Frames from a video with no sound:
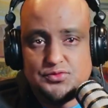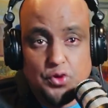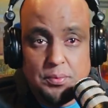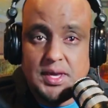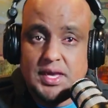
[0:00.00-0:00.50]

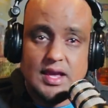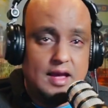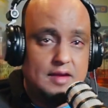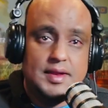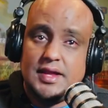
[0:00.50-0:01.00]
for me,
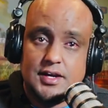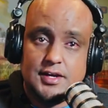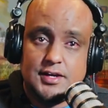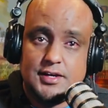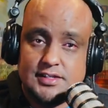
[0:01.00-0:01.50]
I've been
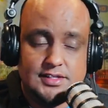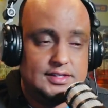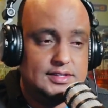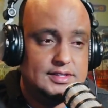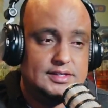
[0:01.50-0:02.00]
here,
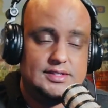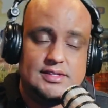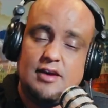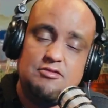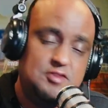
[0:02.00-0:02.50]

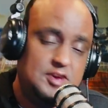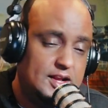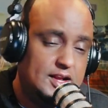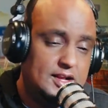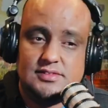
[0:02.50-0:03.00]
I
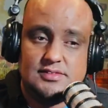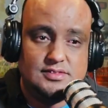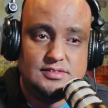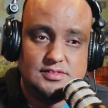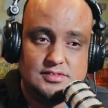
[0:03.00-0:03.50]
feel,
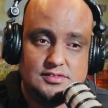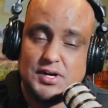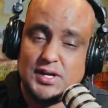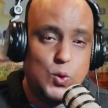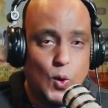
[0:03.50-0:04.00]
for too